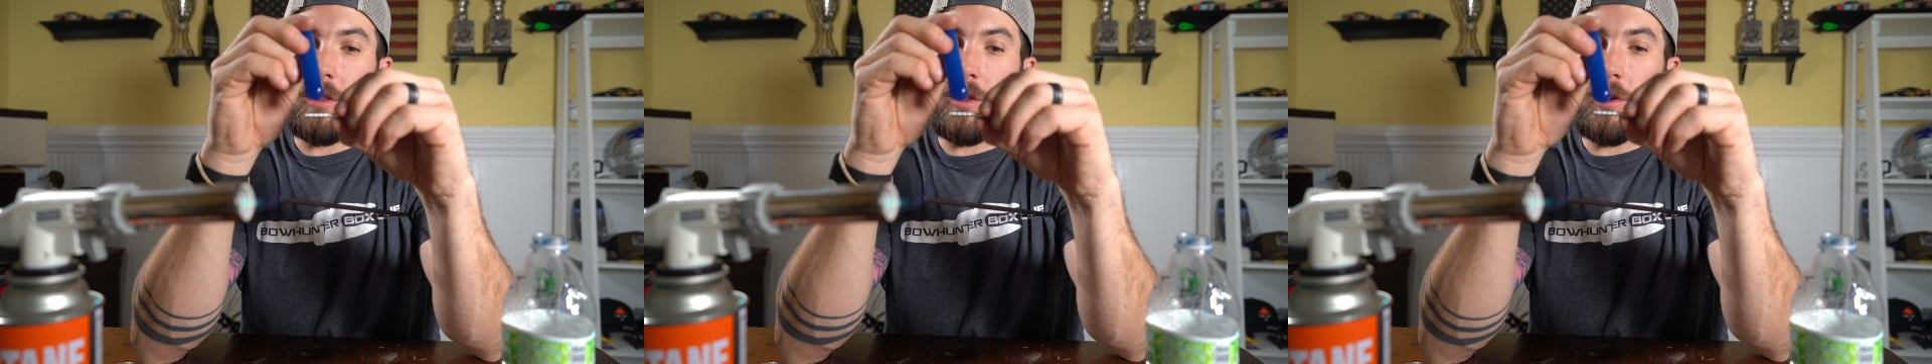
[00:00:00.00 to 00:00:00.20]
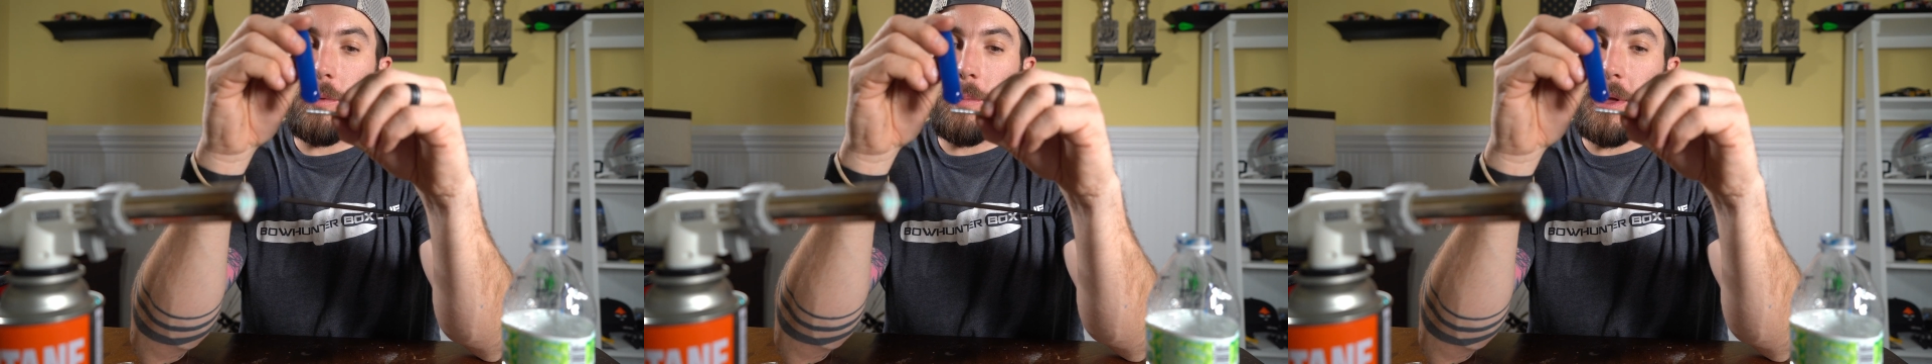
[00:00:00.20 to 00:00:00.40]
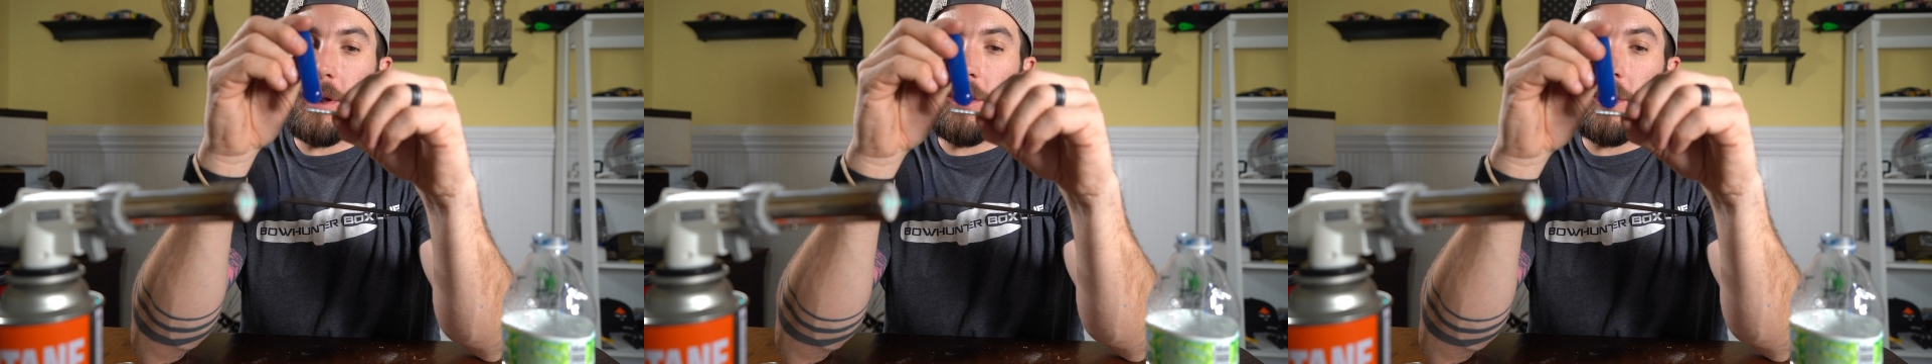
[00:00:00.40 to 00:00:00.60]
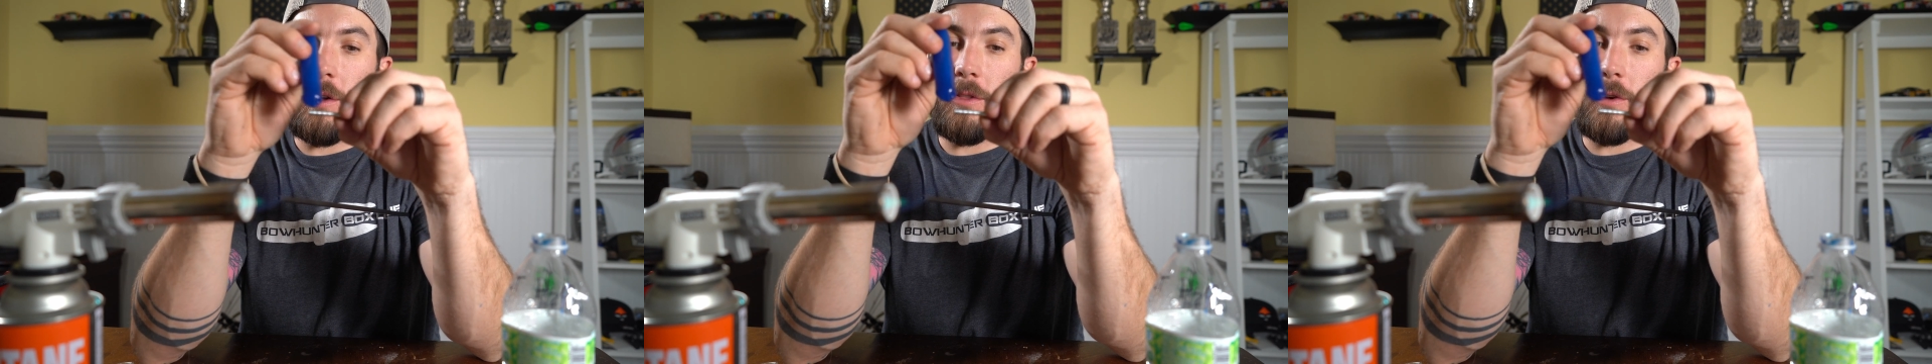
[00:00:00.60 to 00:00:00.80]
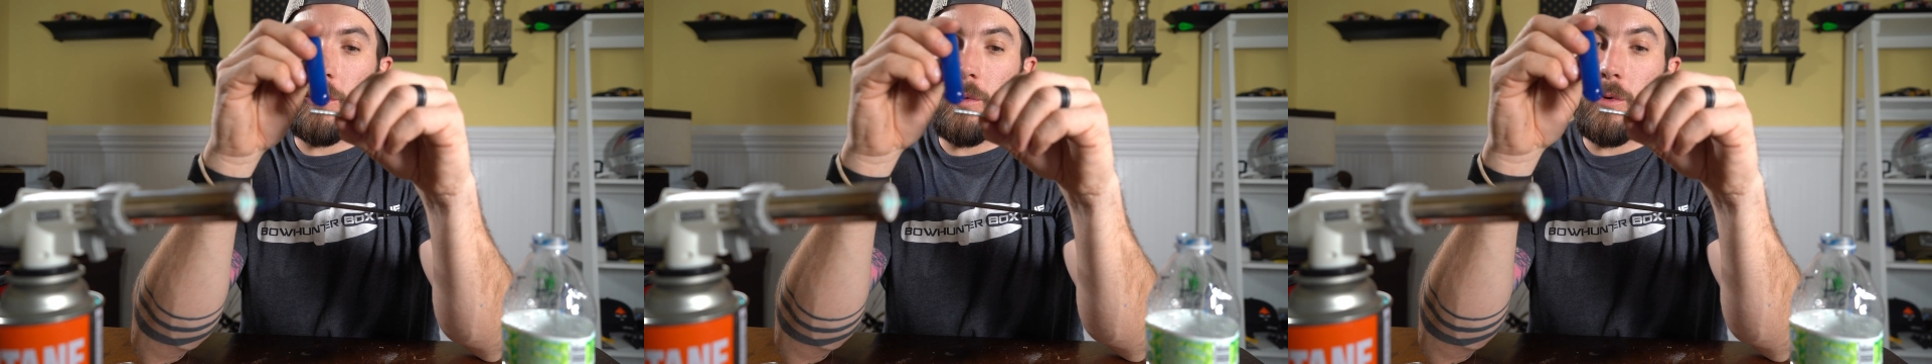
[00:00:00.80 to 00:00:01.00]
little bit in all
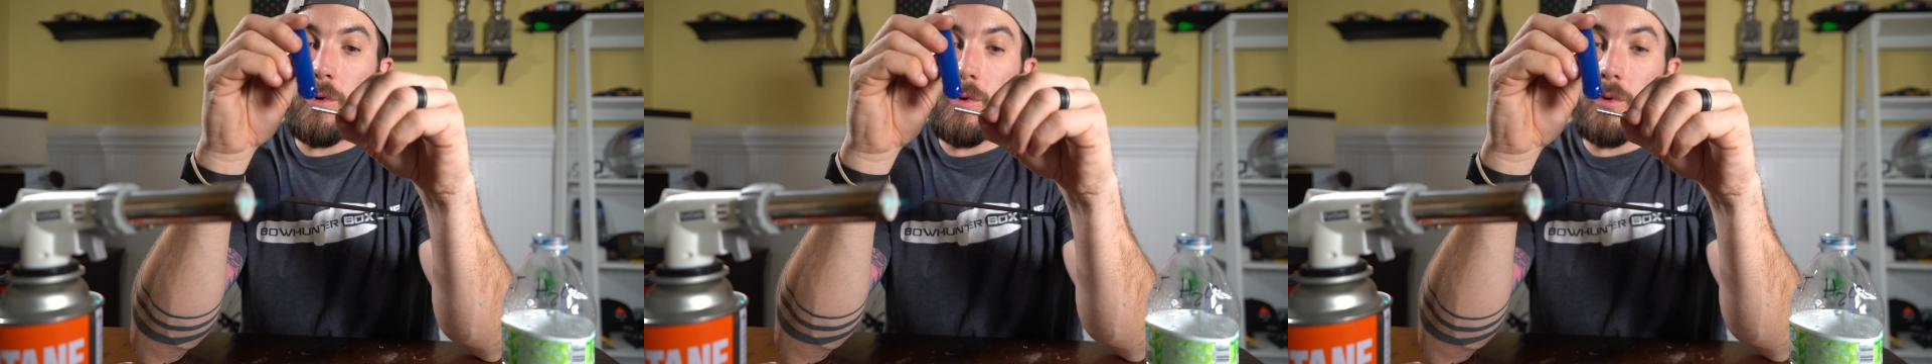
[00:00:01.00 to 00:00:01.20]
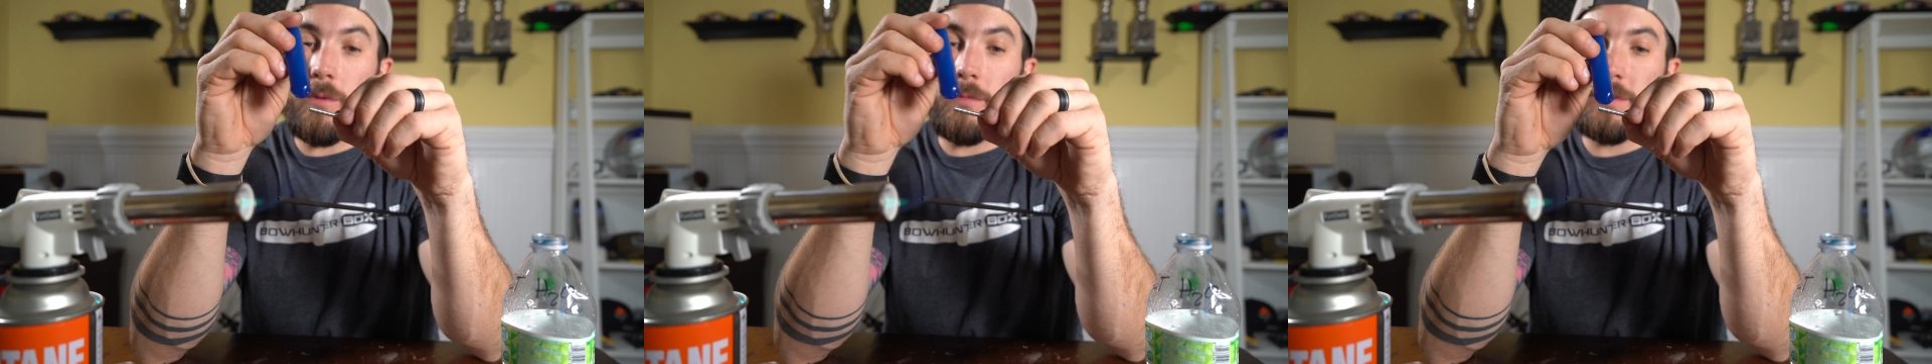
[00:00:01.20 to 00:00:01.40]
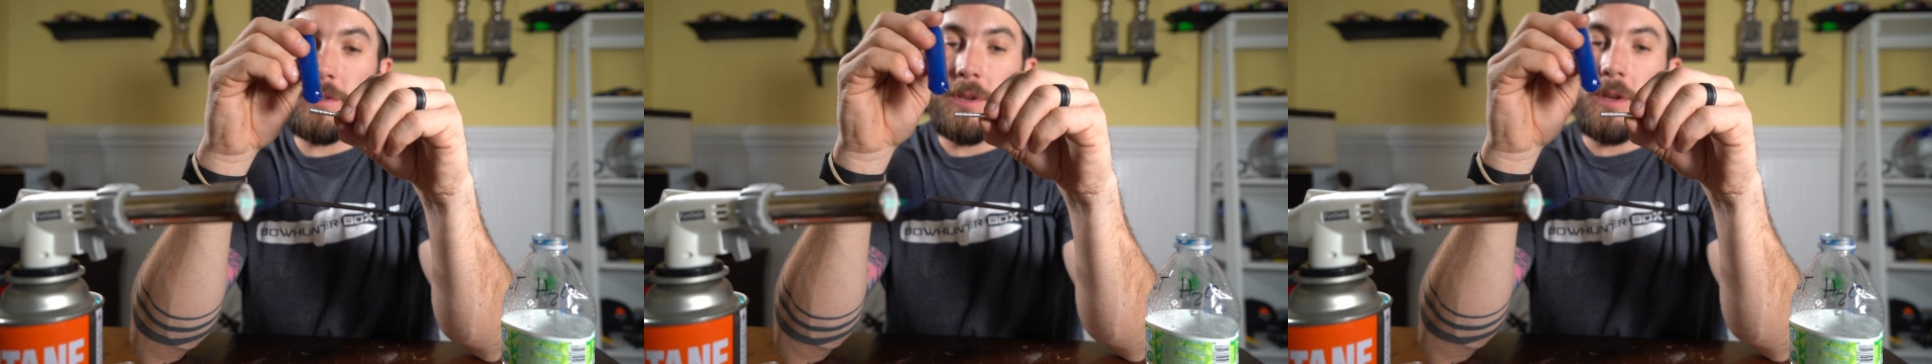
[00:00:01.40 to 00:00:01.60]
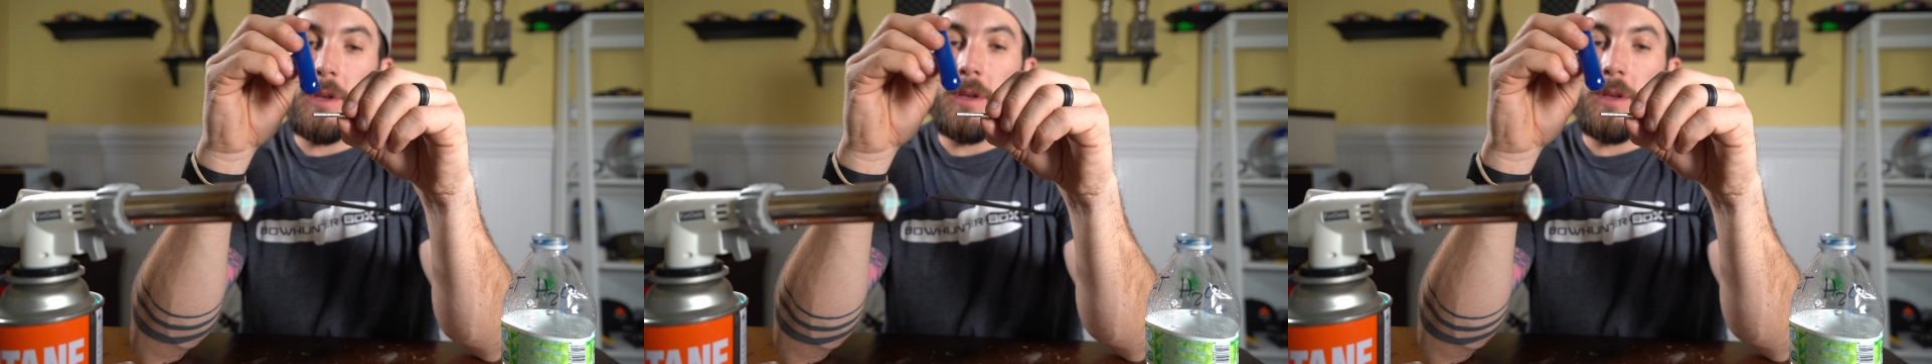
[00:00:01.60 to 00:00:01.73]
the grooves.